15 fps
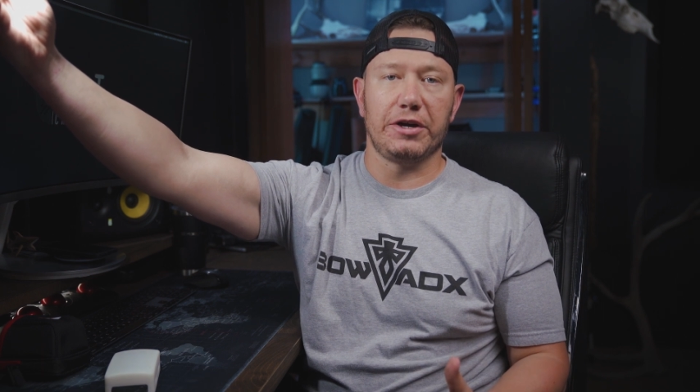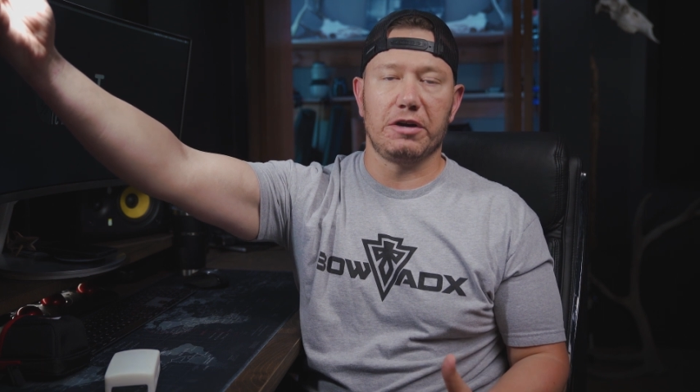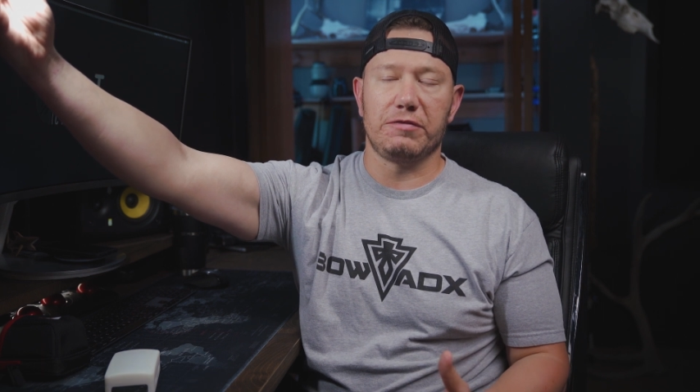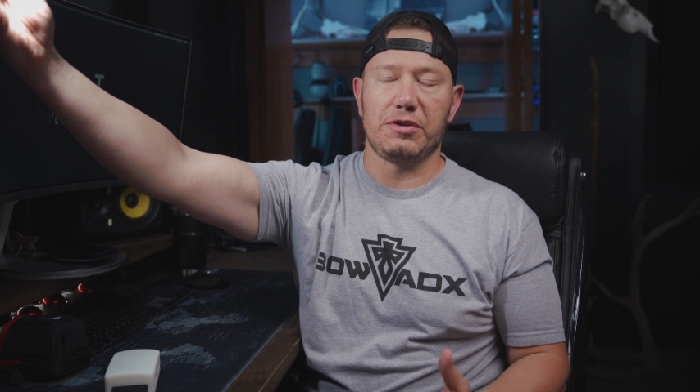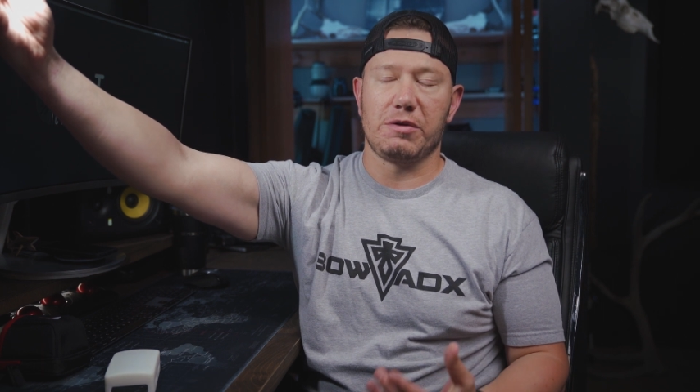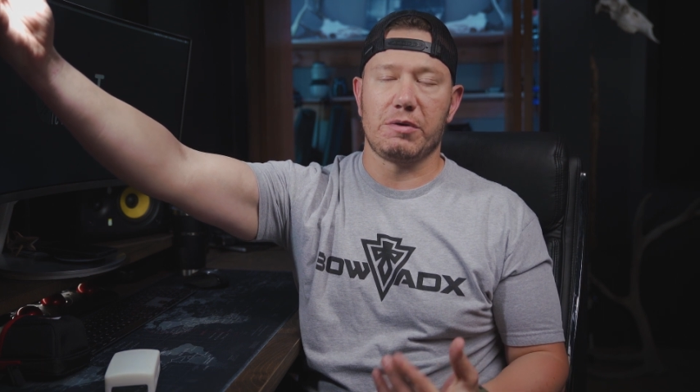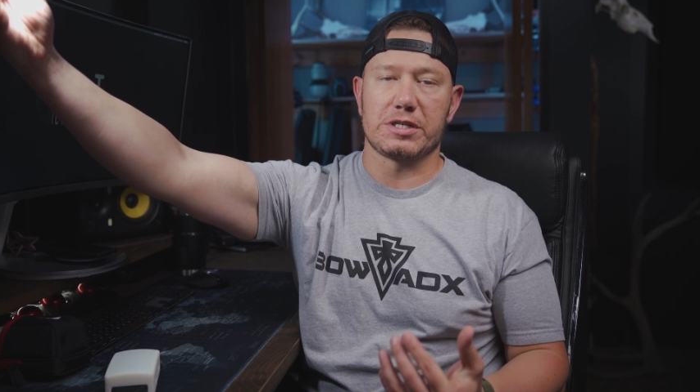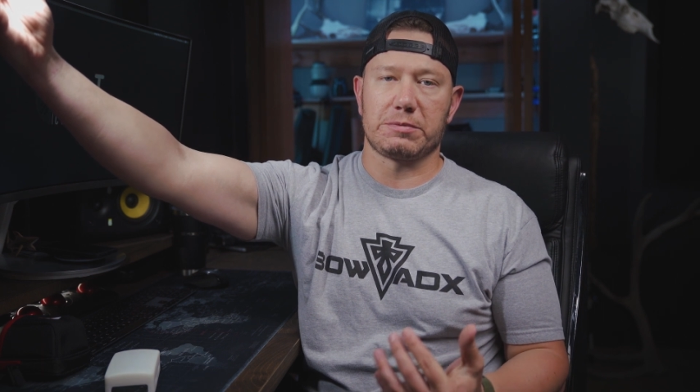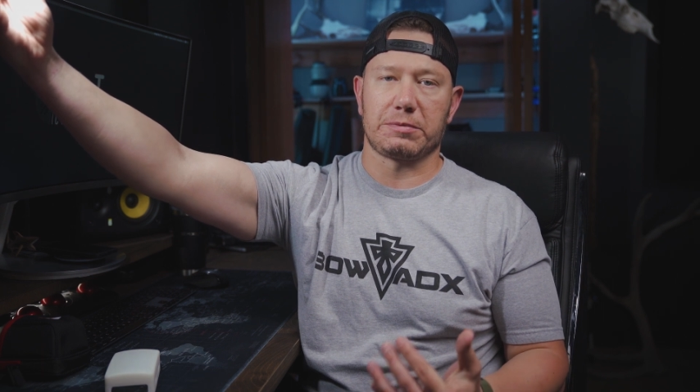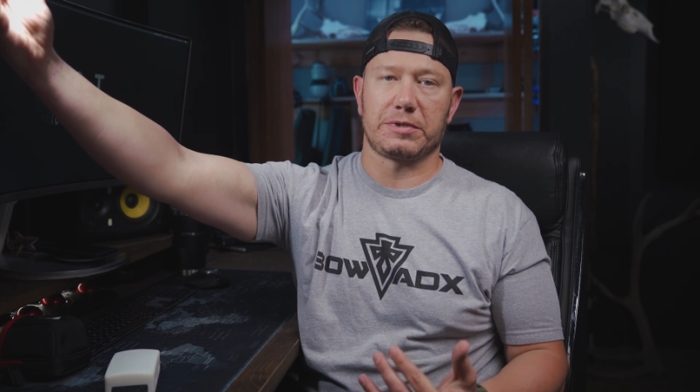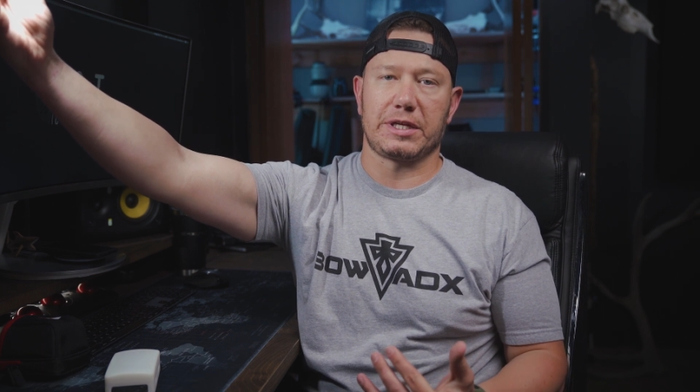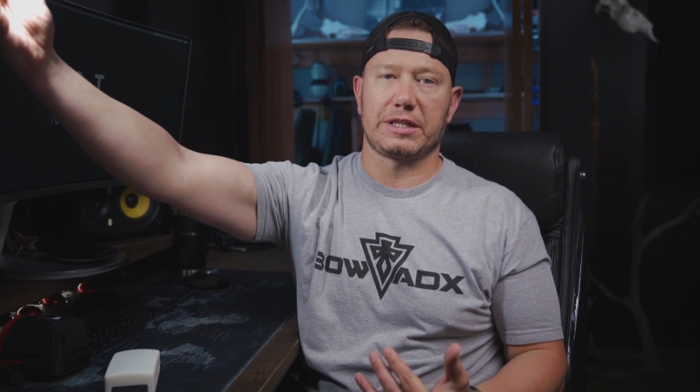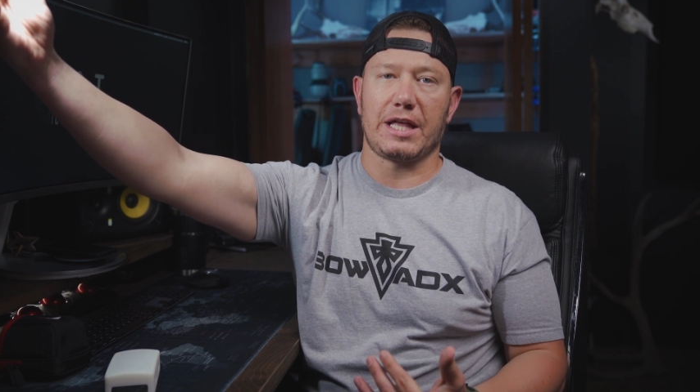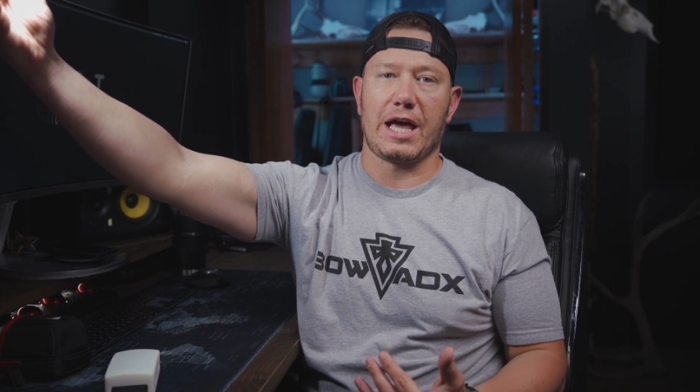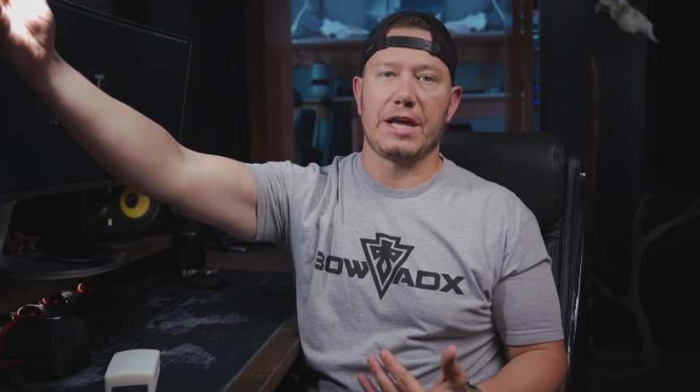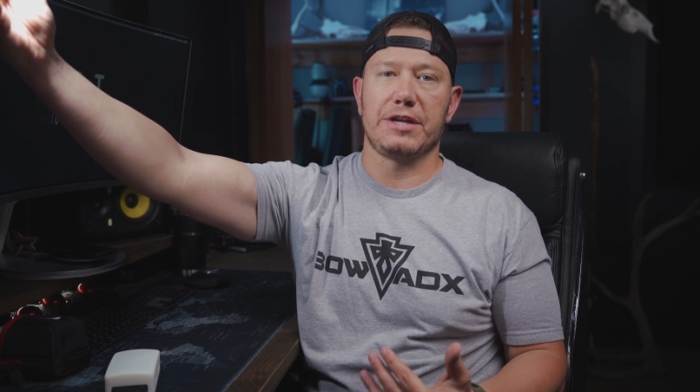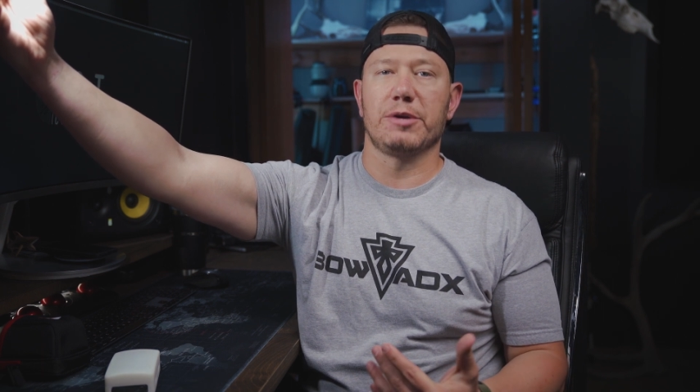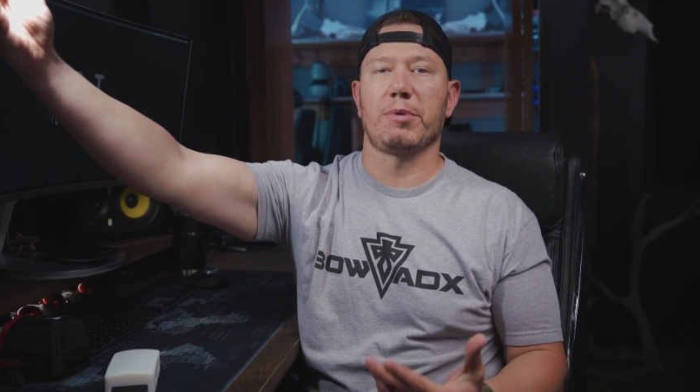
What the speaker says: interview or something like that,